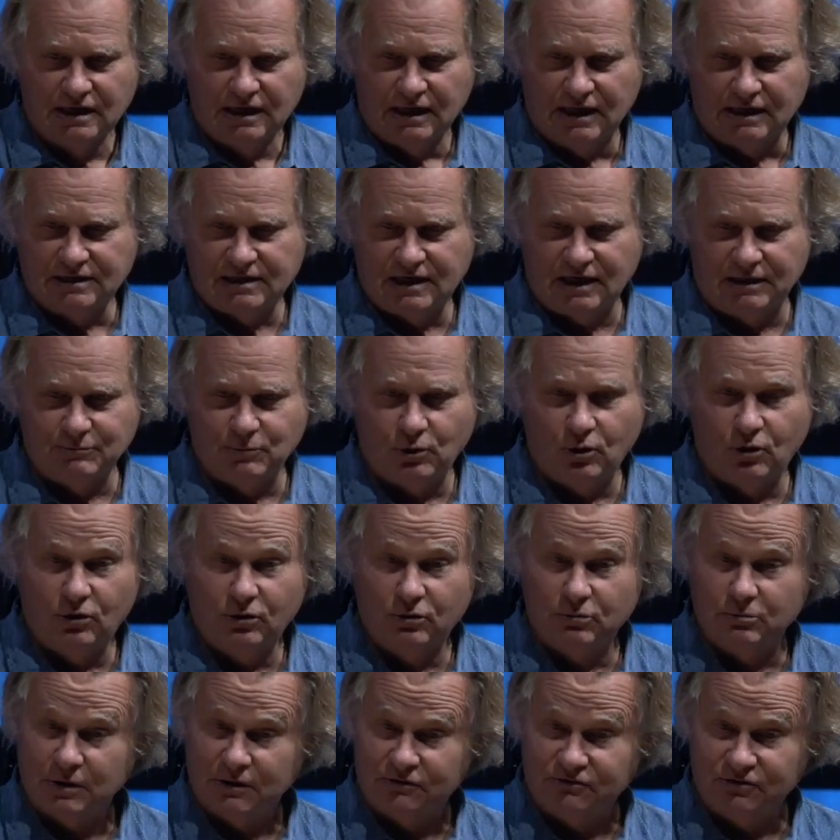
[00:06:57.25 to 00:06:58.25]
and came
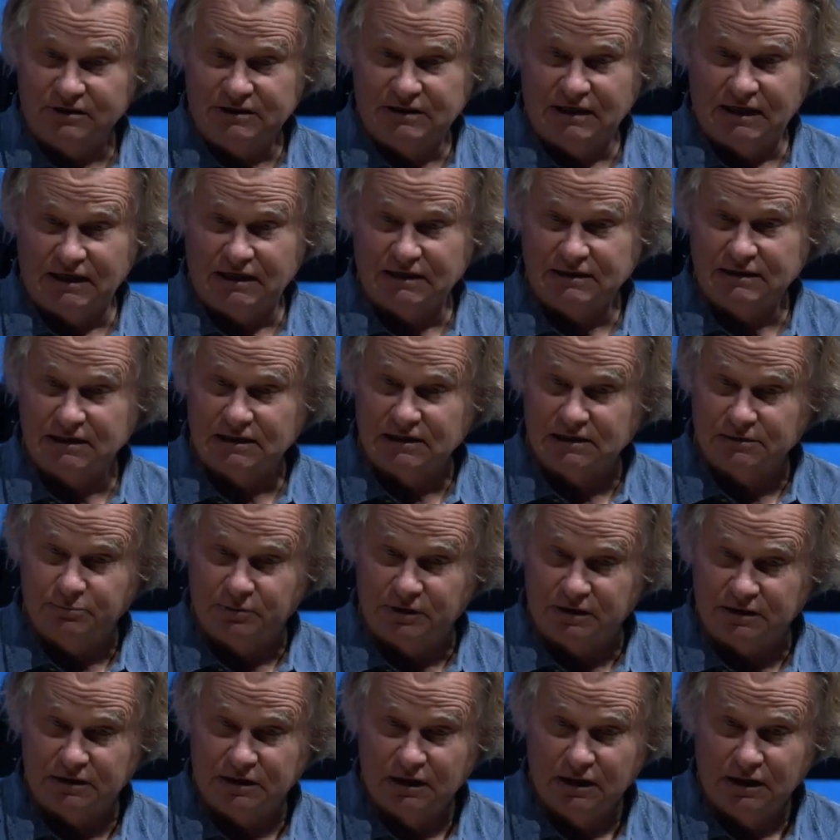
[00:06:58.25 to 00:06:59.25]
home every day a little
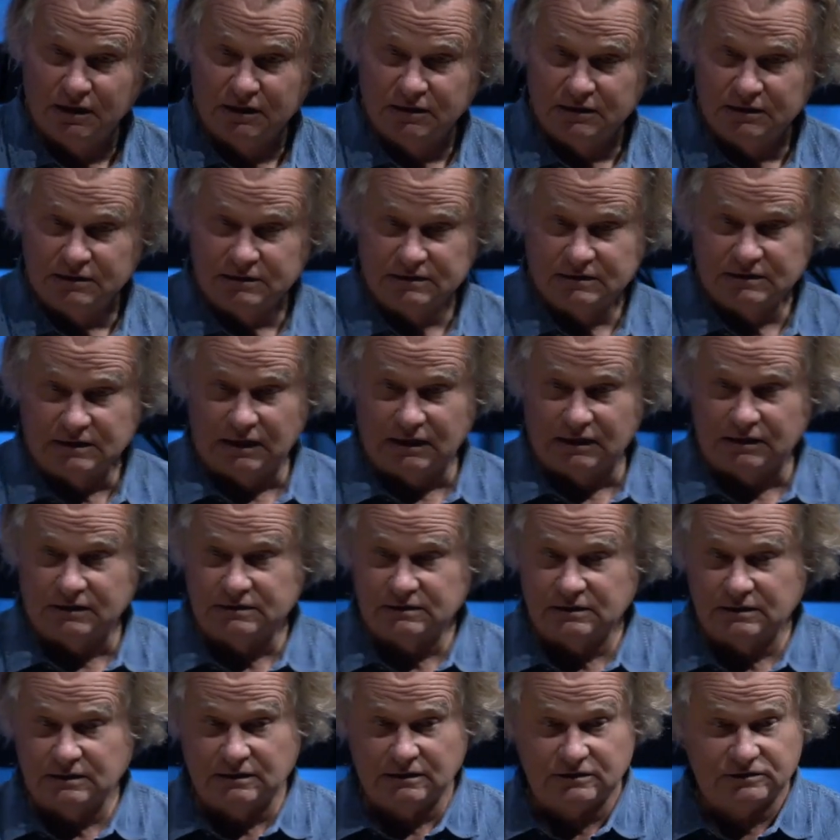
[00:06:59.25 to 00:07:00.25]
bit
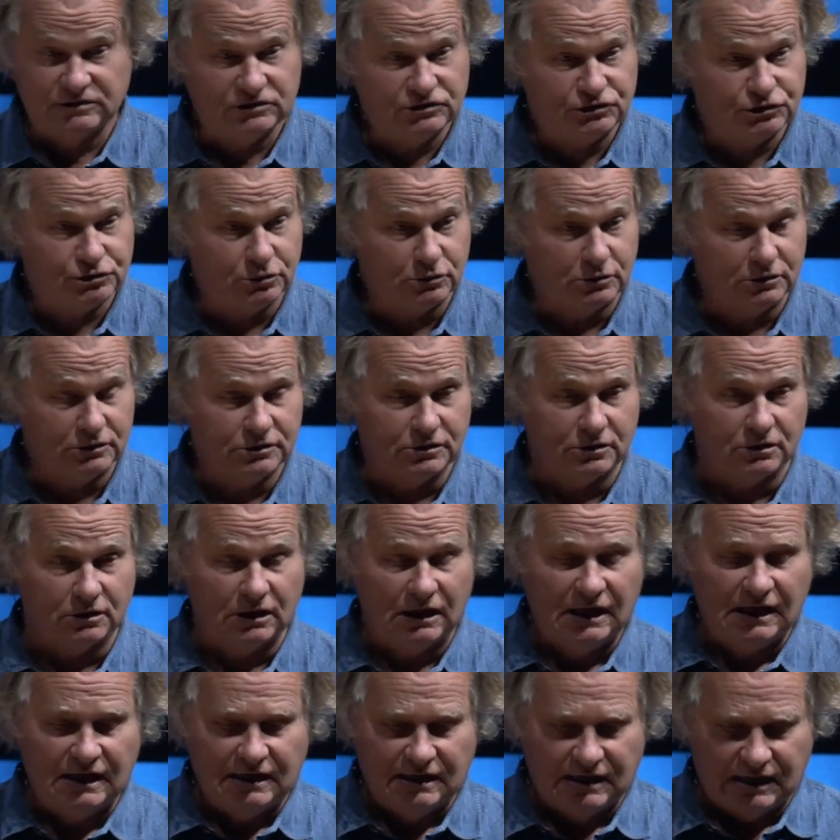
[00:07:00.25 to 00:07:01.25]
shorter.
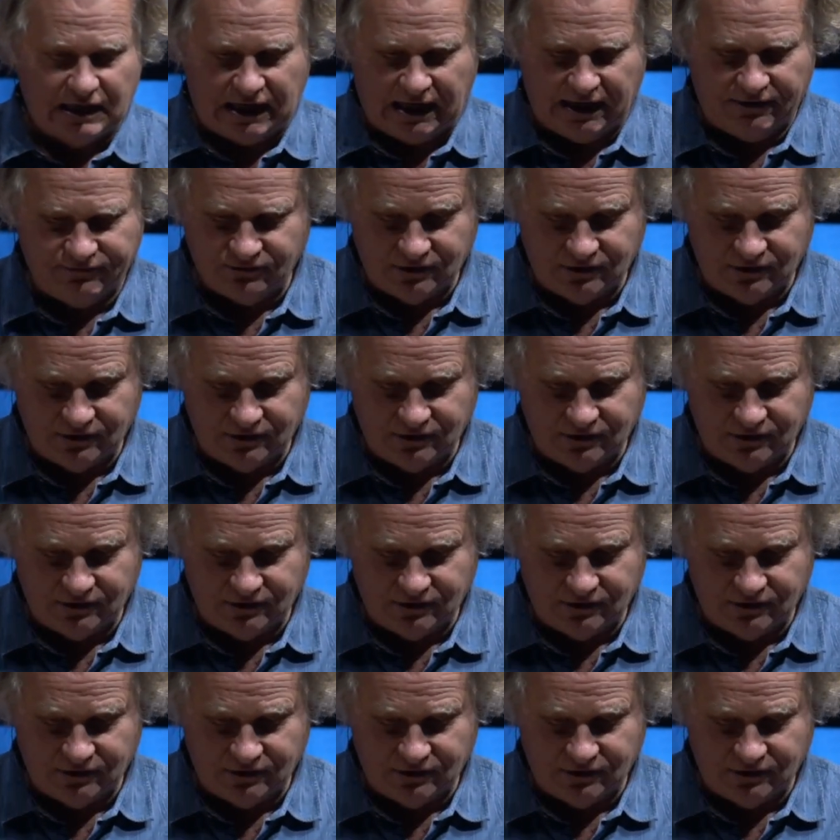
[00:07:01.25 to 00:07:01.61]
I've